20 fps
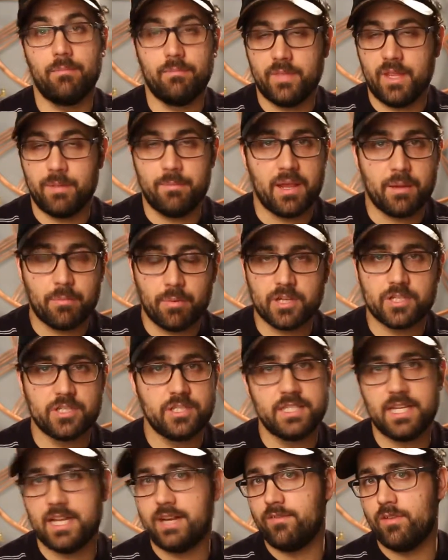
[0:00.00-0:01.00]
they make
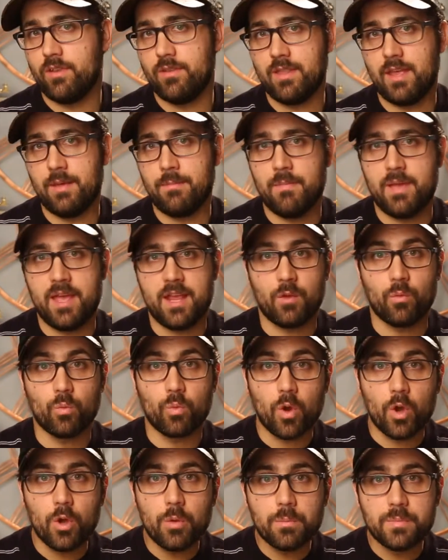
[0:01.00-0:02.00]
brushes out of it, they make
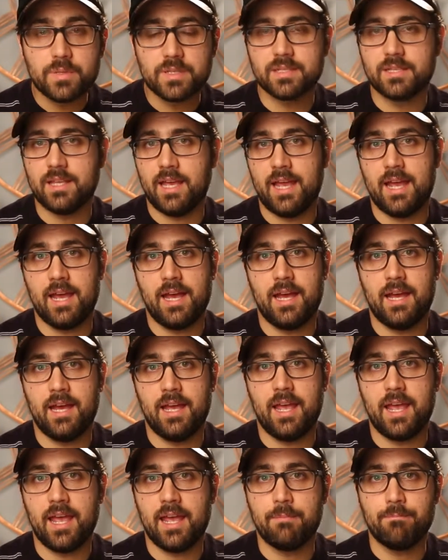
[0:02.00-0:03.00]
ropes
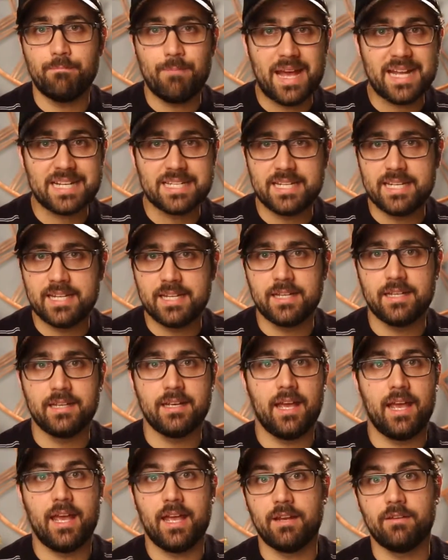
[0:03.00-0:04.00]
and matting,
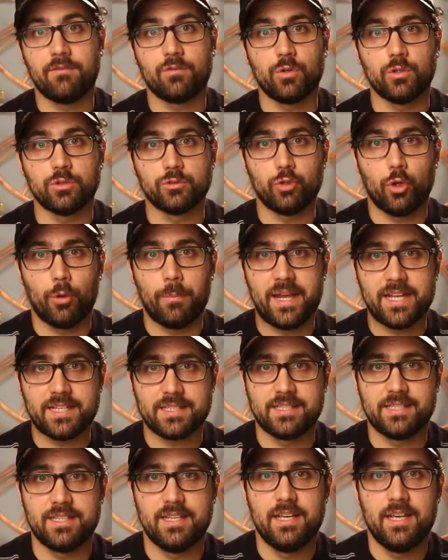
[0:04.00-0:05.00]
and of course
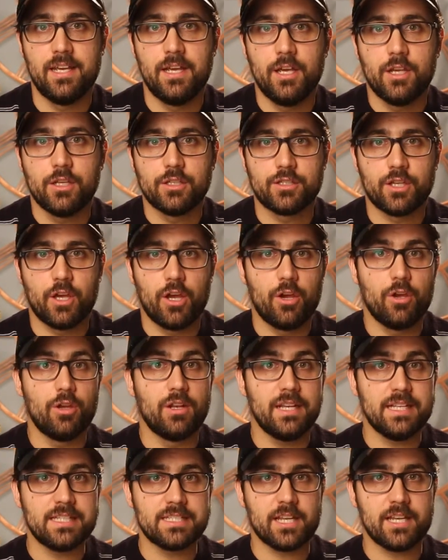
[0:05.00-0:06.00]
doormats. So
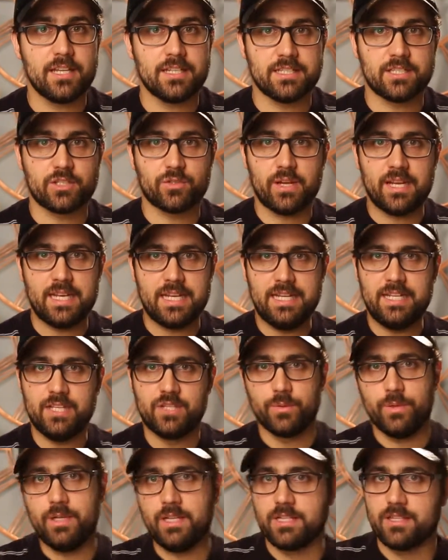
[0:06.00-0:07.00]
let's get straight
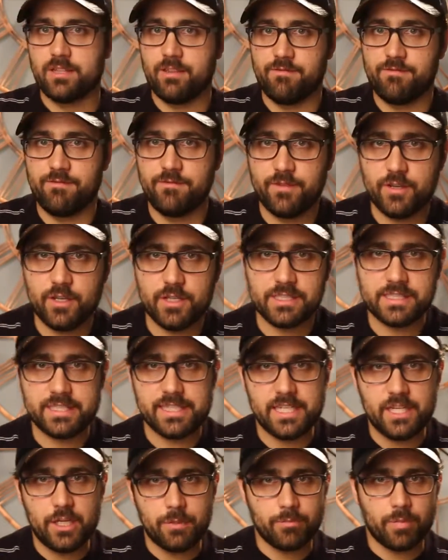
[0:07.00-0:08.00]
into it. The first
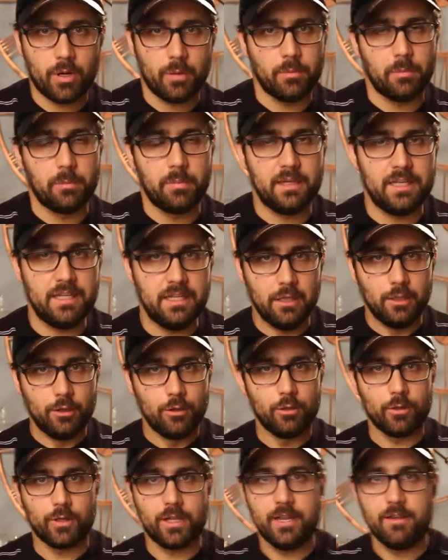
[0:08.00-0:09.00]
thing you're probably
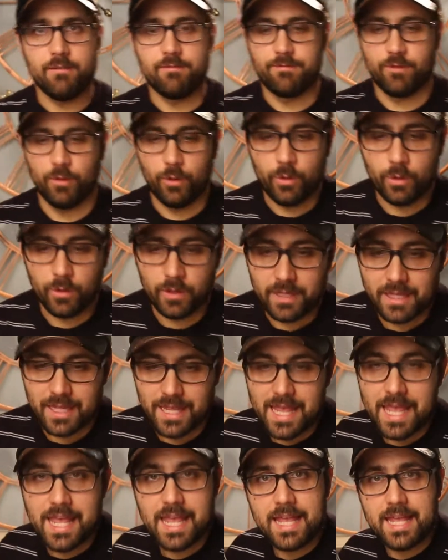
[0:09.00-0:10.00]
looking for
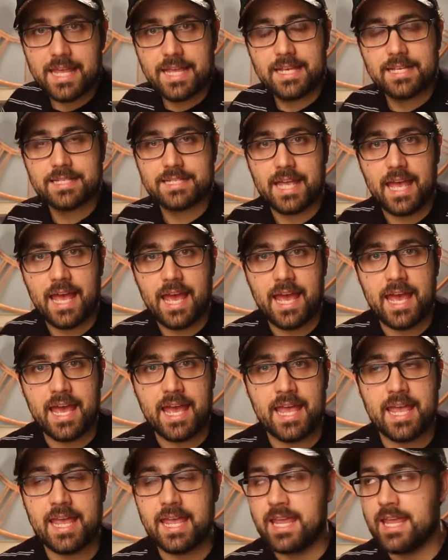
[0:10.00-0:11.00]
is
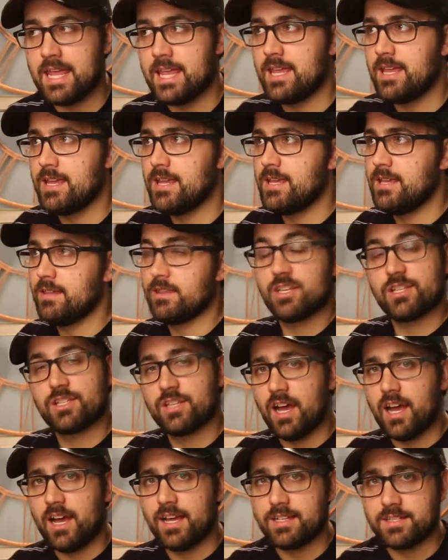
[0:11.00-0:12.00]
the
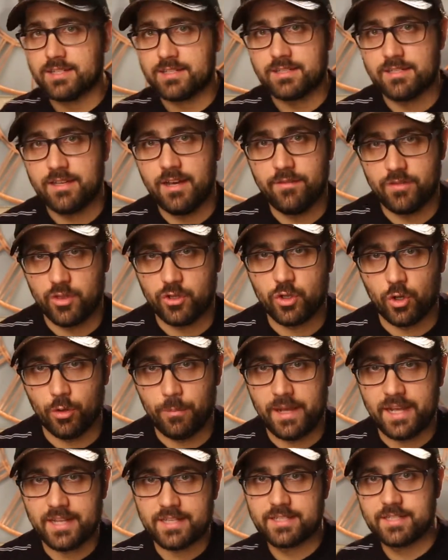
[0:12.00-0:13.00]
size of the
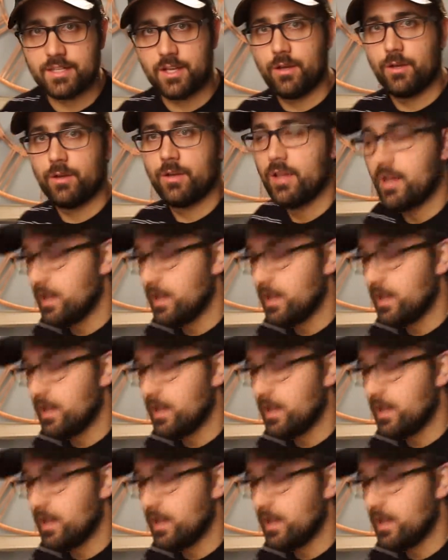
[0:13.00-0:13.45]
doormat. So